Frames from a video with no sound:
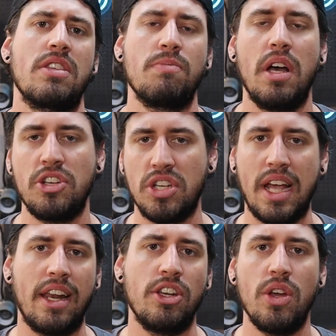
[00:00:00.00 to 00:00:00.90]
as much to
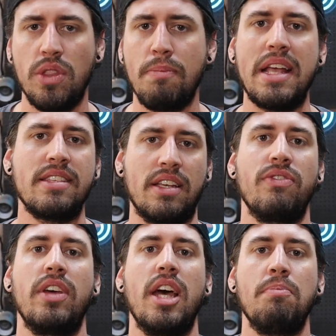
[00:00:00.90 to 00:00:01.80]
kind of know the basic
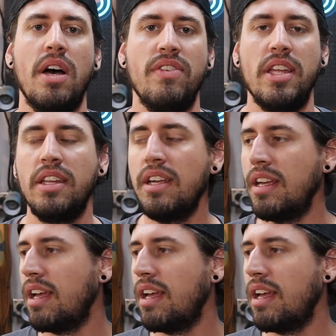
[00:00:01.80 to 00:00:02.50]
fit up of it.